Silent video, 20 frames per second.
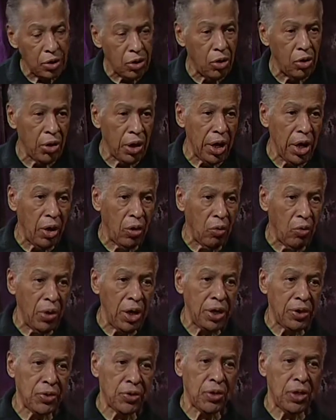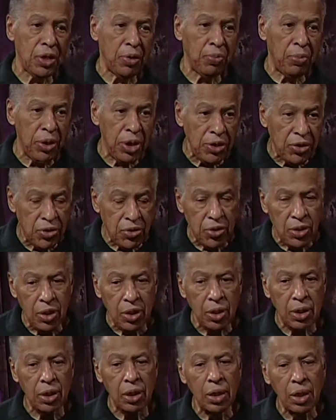Cornel West at
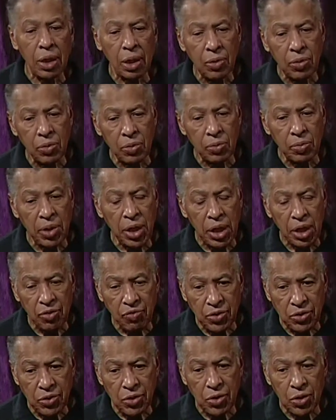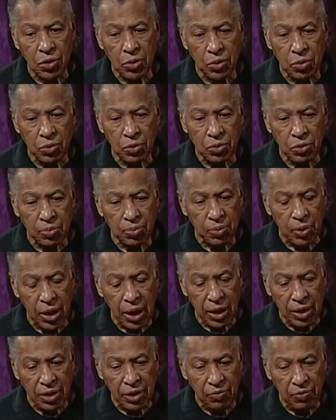Princeton, who many of us know, was
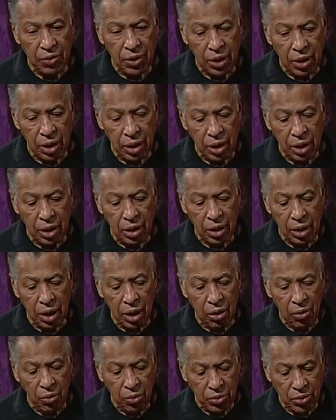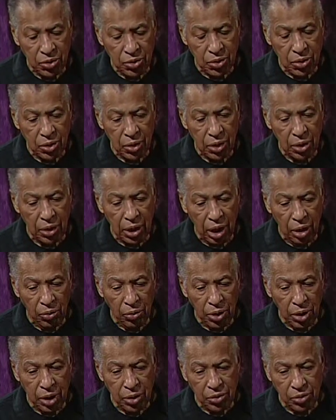active in our own
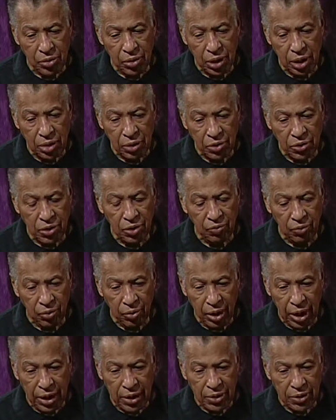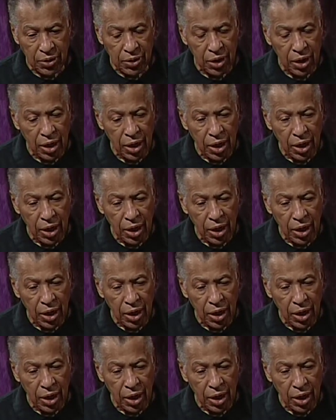country in civil rights,